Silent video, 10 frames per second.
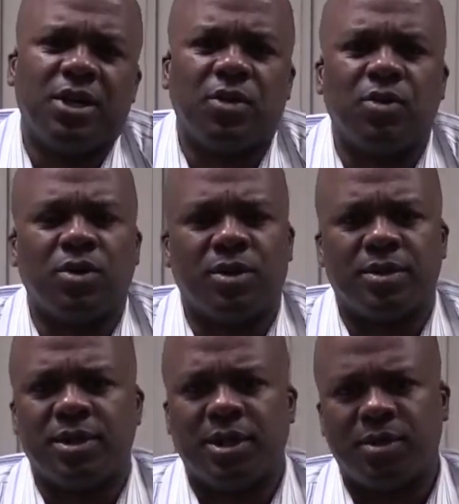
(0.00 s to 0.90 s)

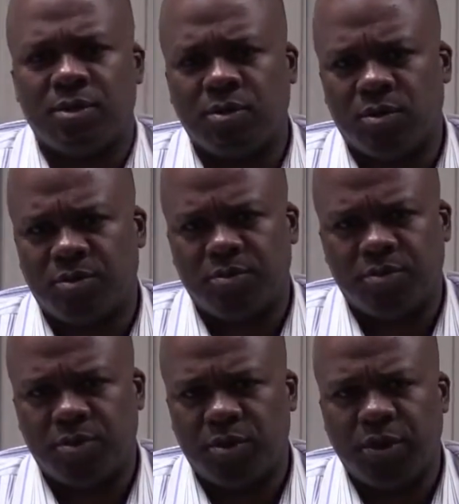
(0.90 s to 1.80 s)
or, or, or,
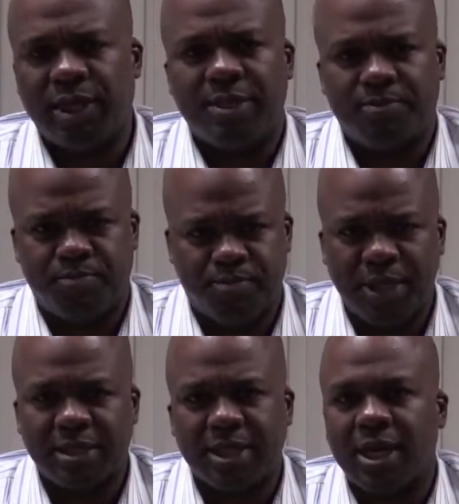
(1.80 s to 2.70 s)
or any
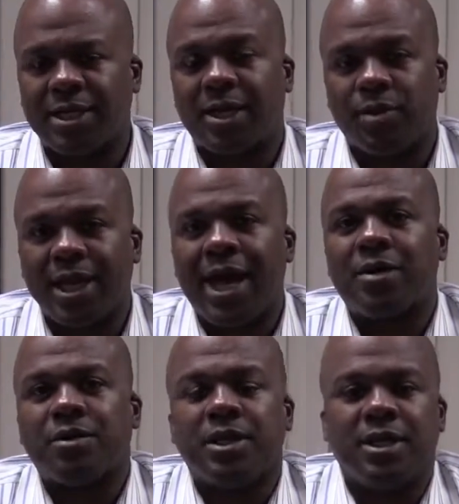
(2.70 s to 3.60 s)
basic contact
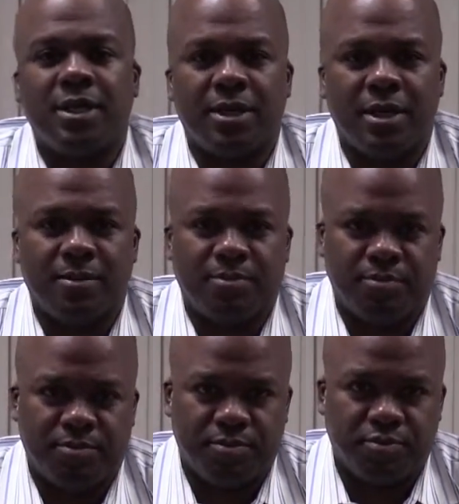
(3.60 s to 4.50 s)
without the uh,
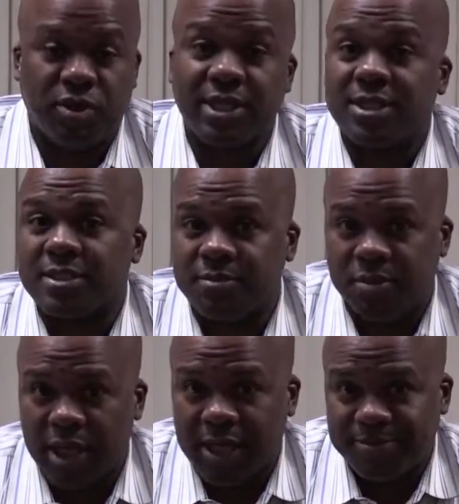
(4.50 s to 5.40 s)
presence of
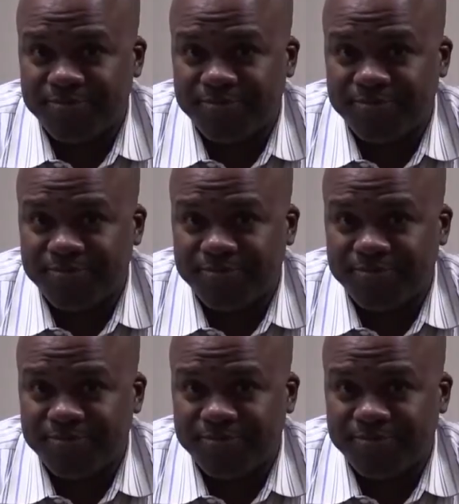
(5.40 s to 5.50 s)
blood.